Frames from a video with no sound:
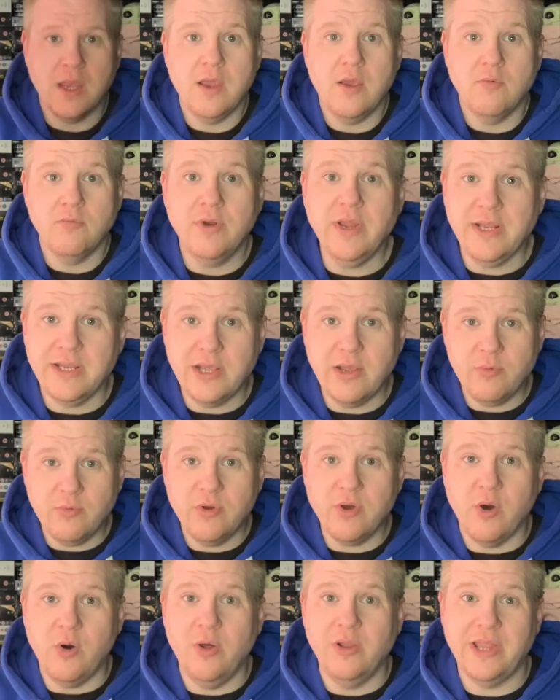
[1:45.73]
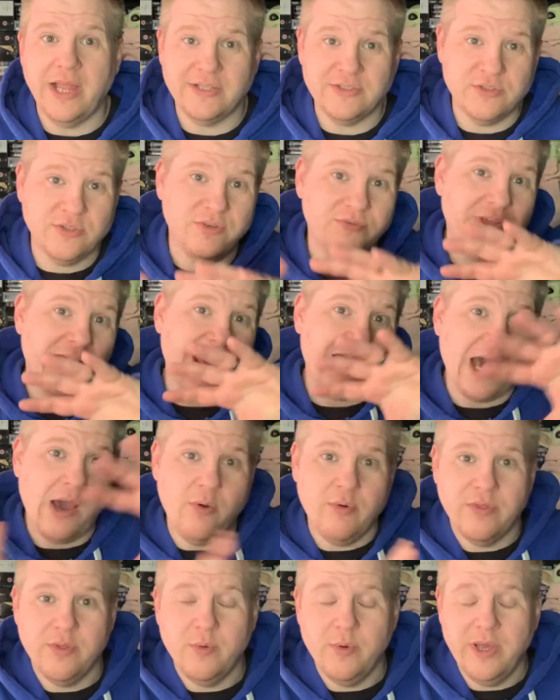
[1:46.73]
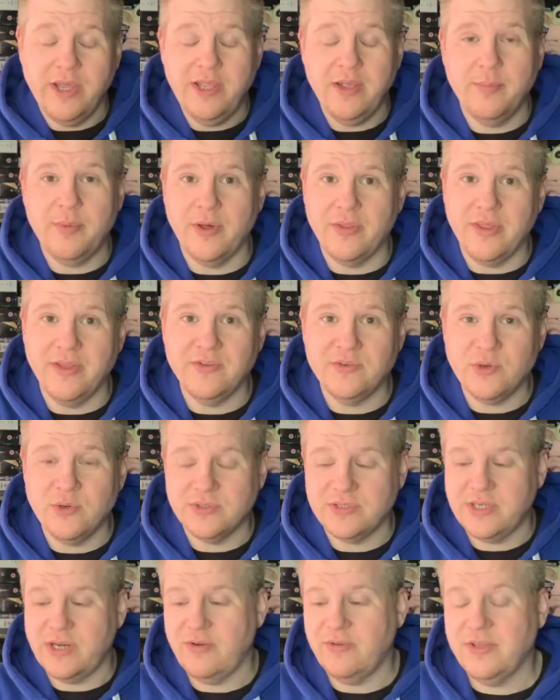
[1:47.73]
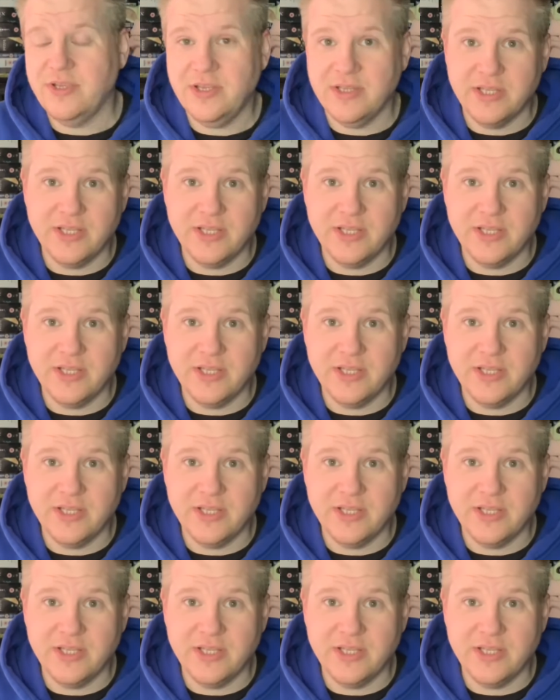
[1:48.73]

Right, now we've got all that stuff out of the way about the intros and everything.